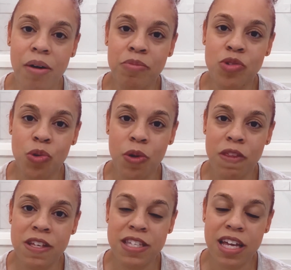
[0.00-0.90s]
during
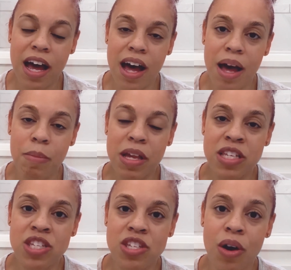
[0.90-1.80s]
this time.
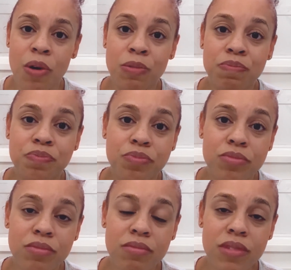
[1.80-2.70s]
And so
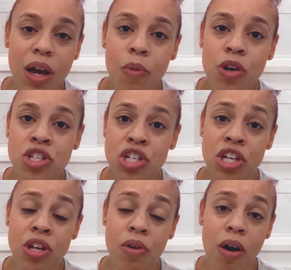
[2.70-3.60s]
I want you to
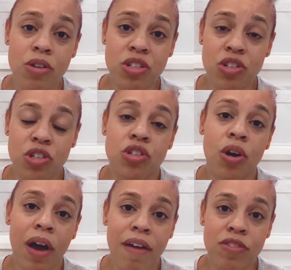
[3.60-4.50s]
know also, you
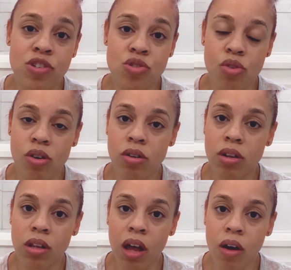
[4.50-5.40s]
don't have to struggle
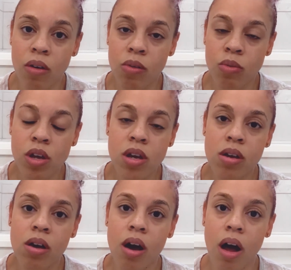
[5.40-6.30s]
alone.
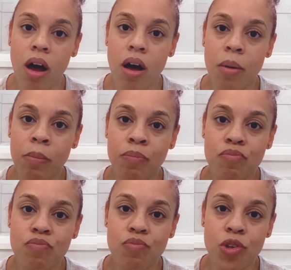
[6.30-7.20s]

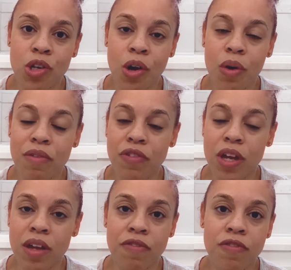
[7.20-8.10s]
You know, if